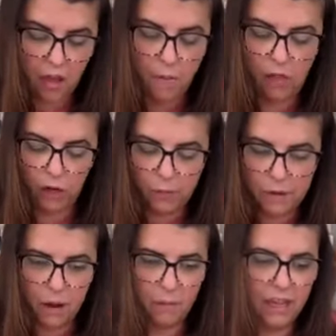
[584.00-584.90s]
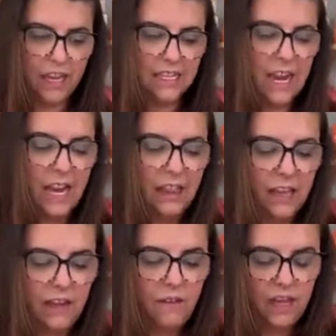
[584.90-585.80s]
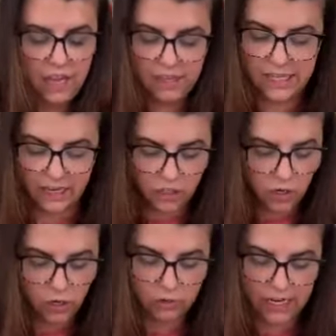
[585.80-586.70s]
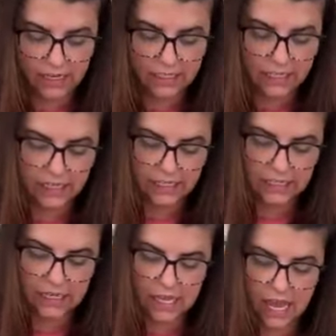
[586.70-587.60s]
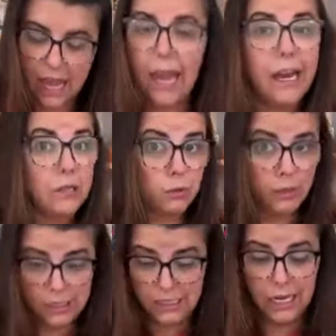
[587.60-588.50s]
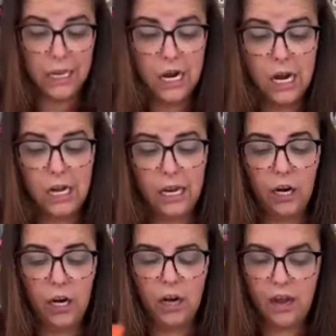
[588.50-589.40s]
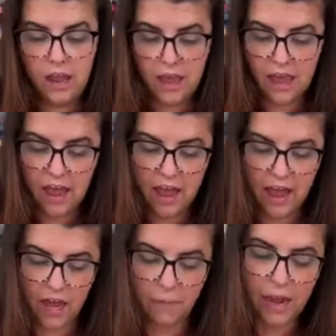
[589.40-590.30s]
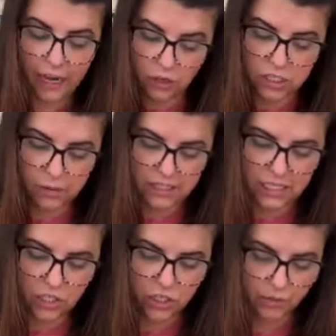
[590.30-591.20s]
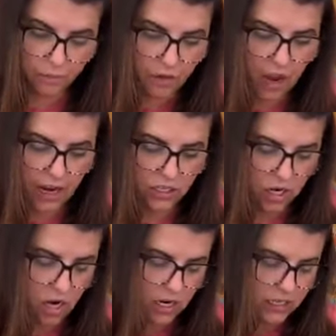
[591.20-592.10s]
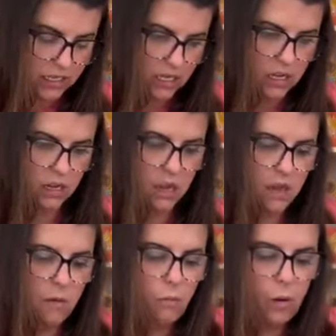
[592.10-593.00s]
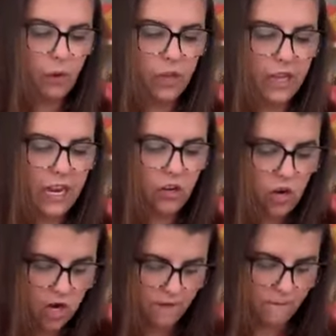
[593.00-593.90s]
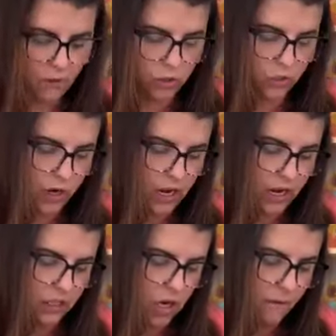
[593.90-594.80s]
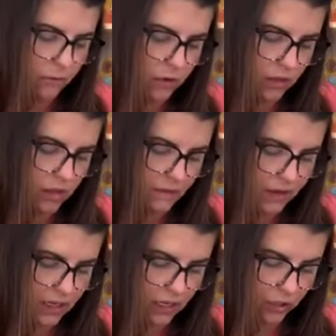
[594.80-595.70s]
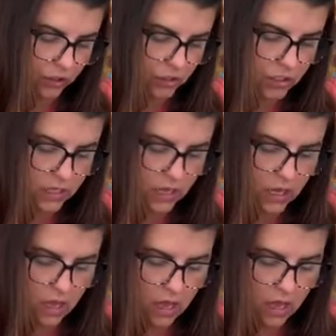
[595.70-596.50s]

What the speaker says: A little bit about me is I live in San Antonio, Texas. It is really stinking hot here. And I used to be a teacher. I taught primarily kindergarten and first grade, and I taught for 11 years